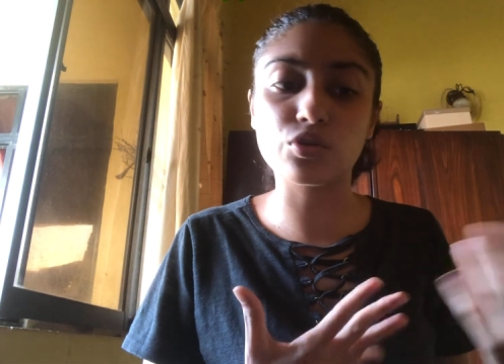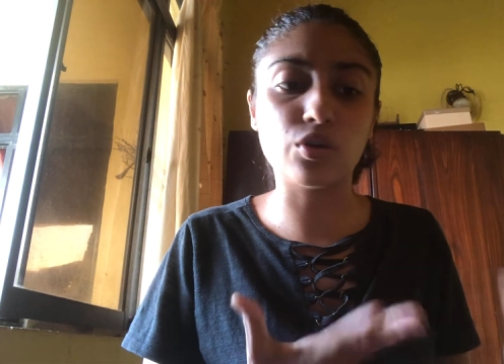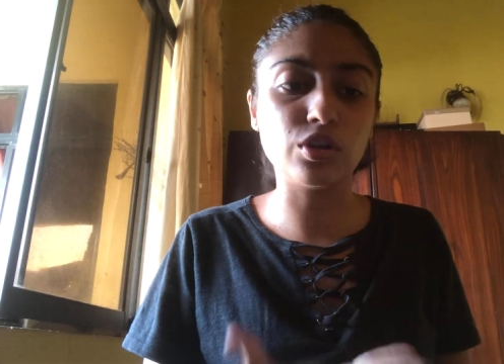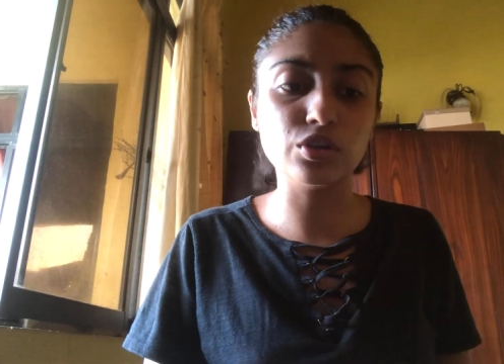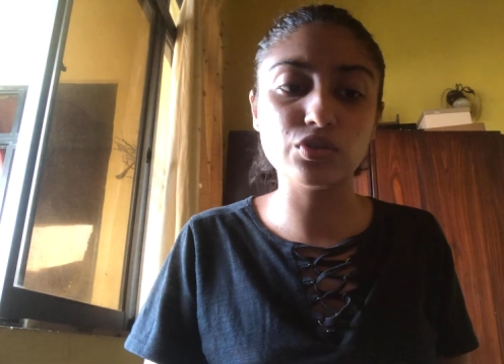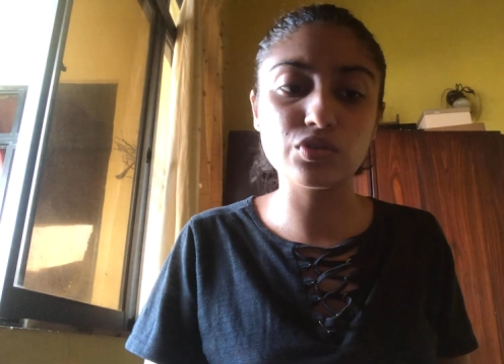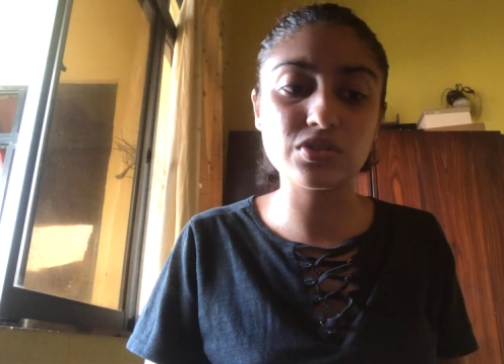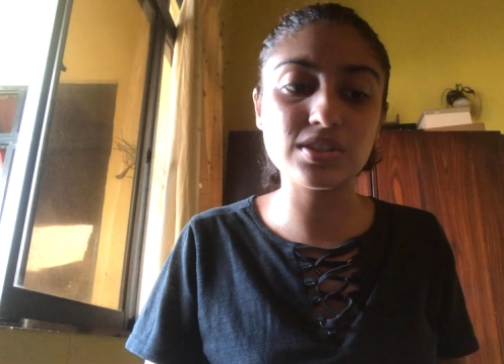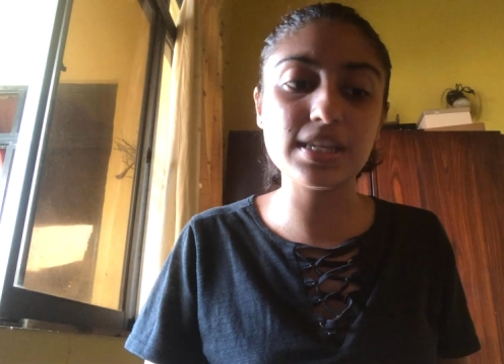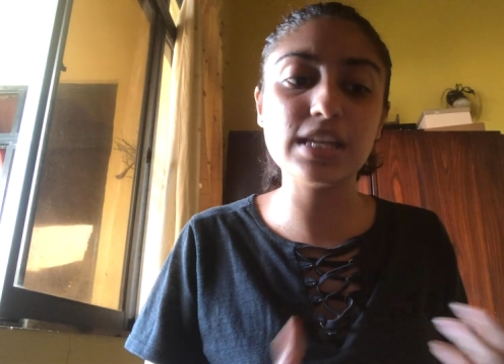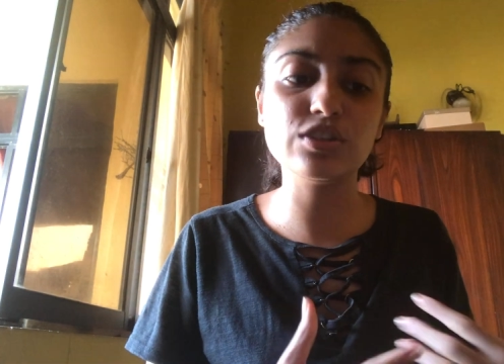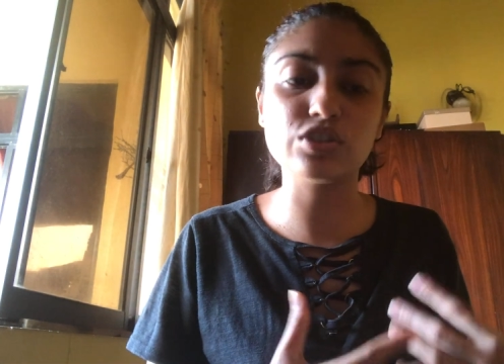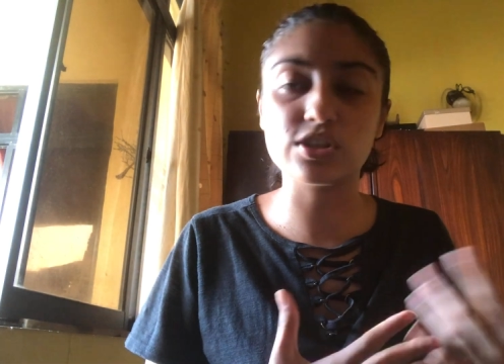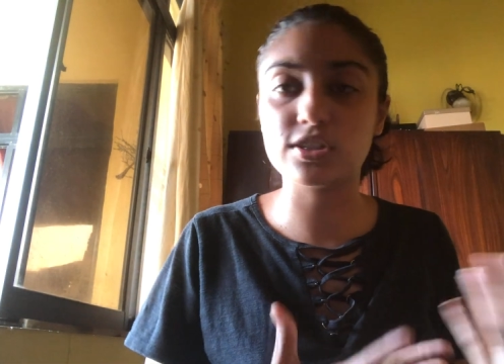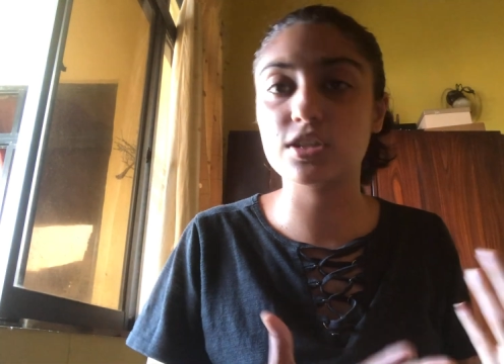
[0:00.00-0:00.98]
or seek
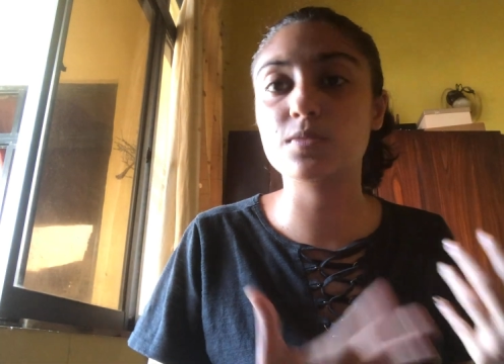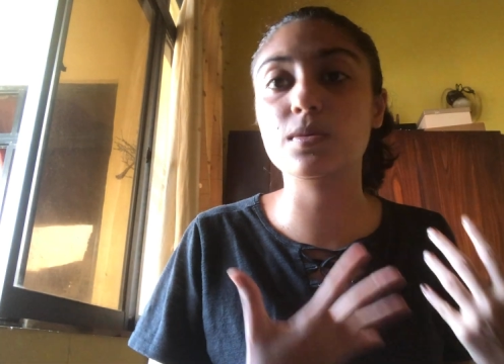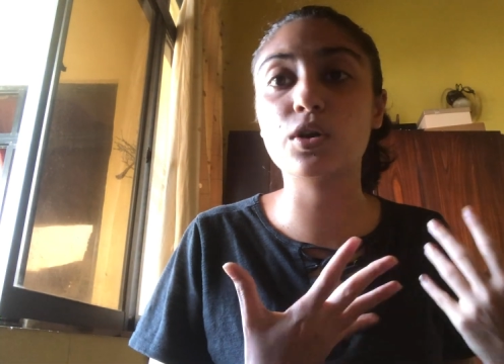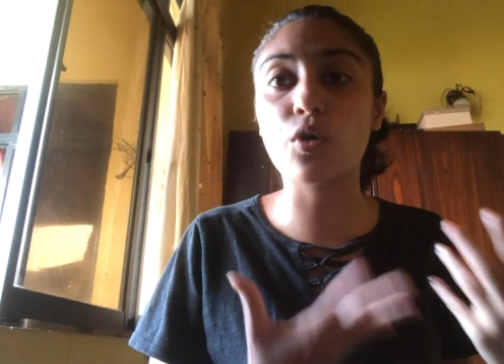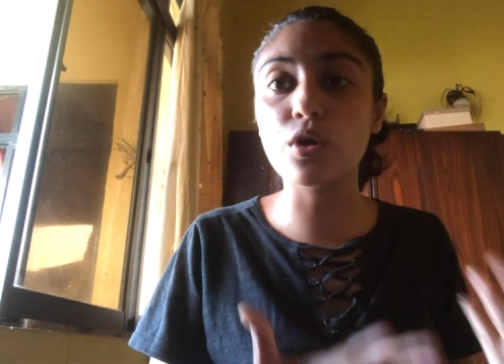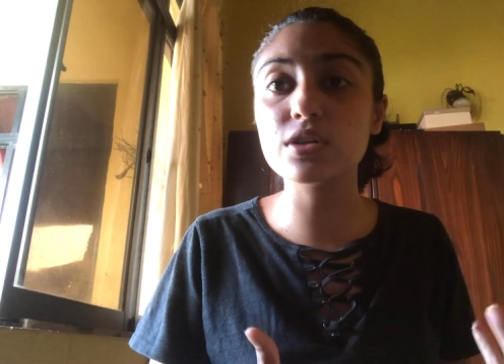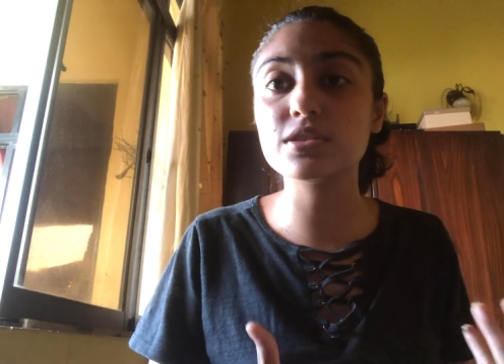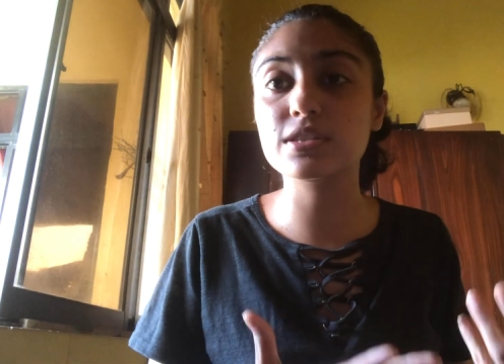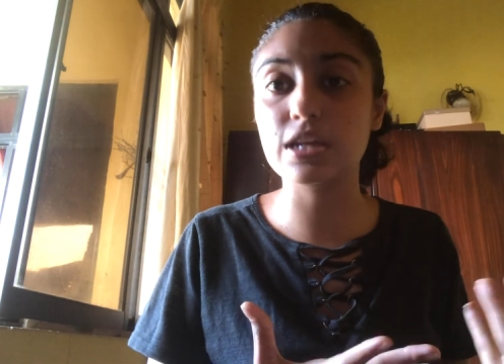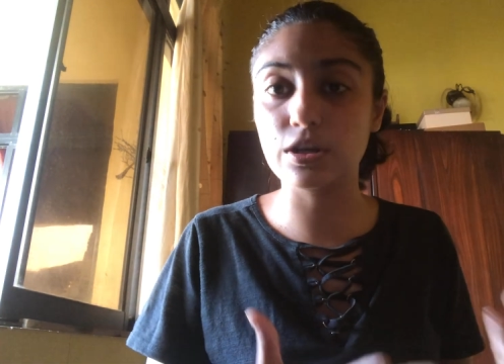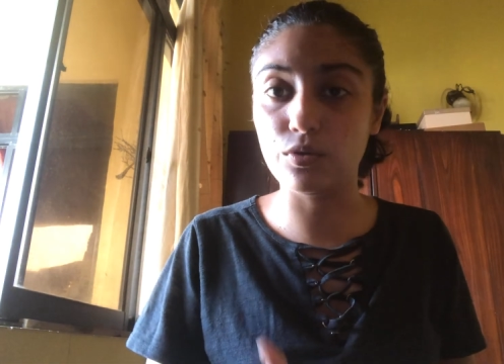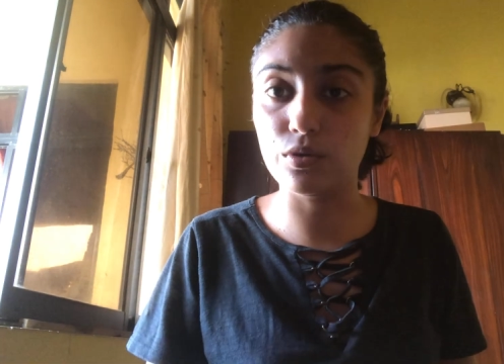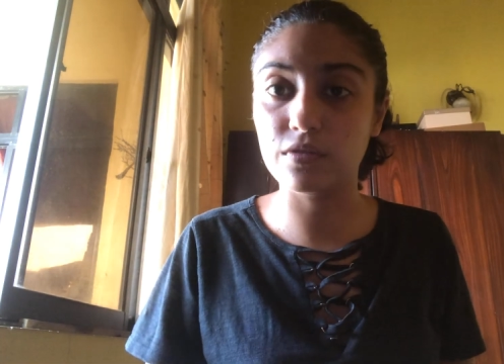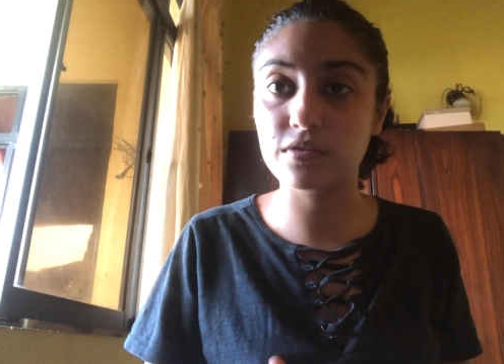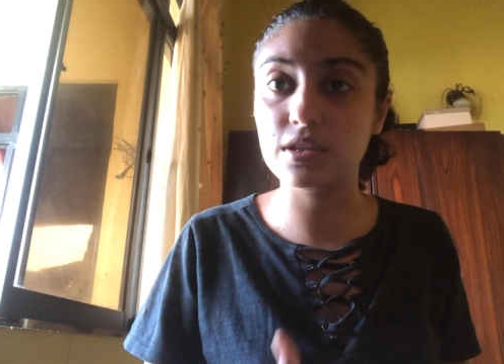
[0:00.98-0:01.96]
justice because they
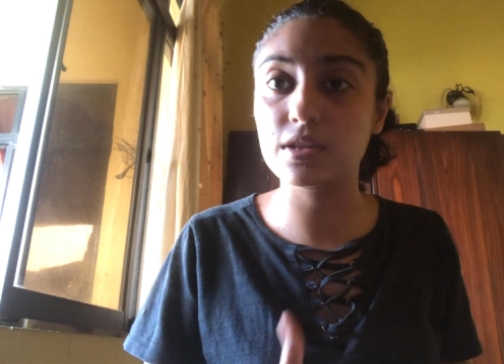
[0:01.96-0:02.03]
know